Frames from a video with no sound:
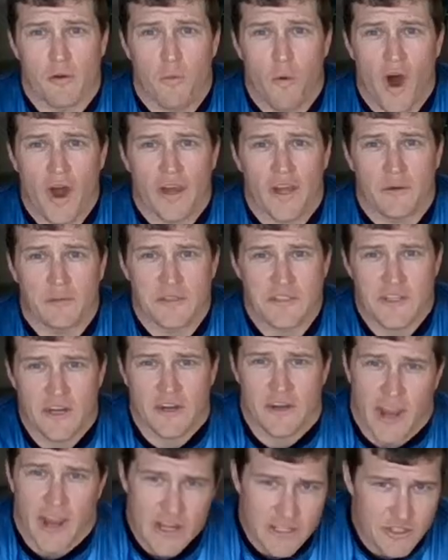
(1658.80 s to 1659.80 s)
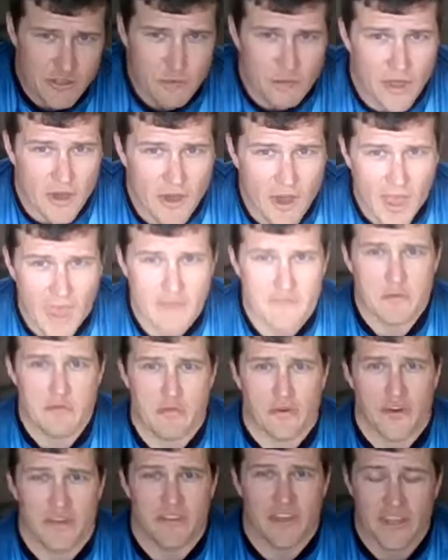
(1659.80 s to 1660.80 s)
to walk up staircases without heavy
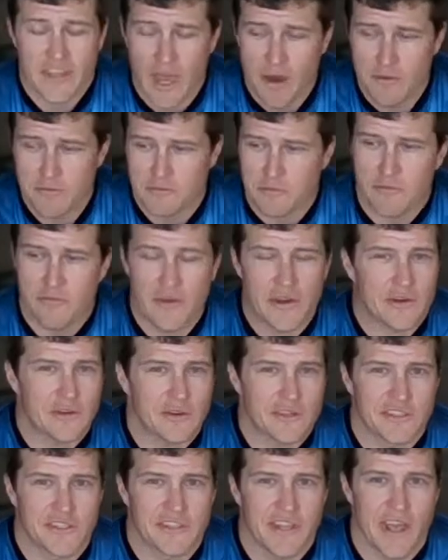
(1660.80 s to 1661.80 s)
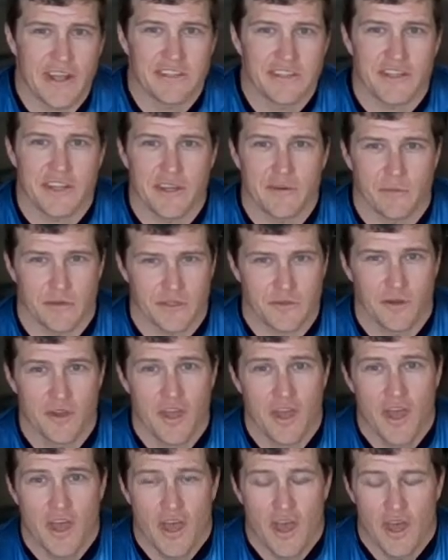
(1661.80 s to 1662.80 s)
breathing. That was my vigorous intensity, was
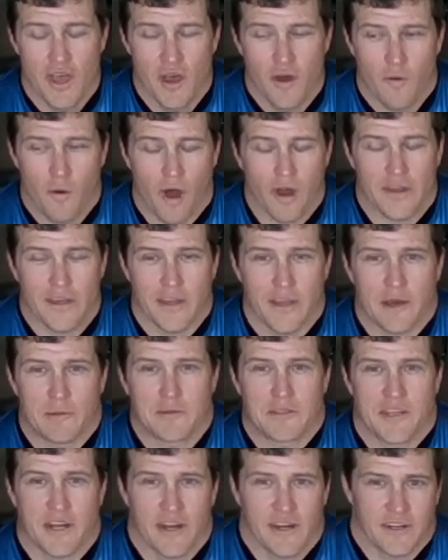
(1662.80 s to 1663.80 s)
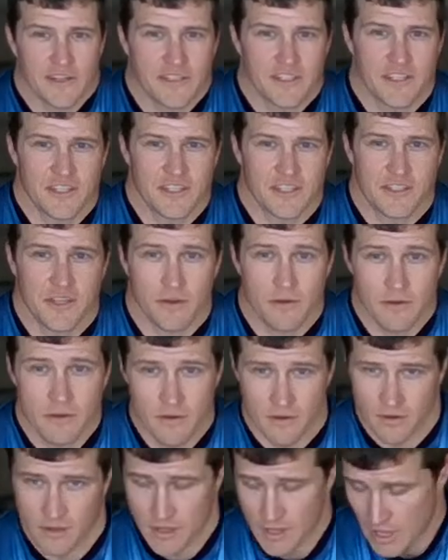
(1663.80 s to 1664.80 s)
walking upstairs.
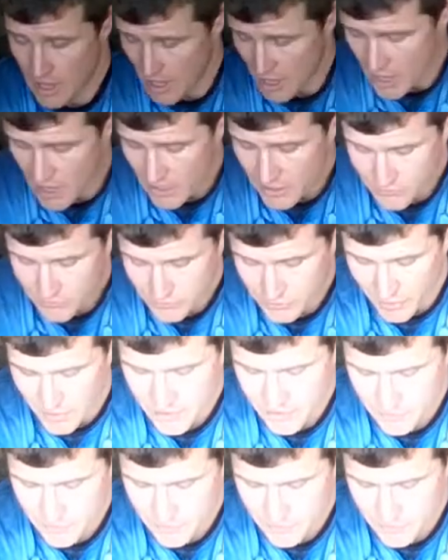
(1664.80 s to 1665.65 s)
So trying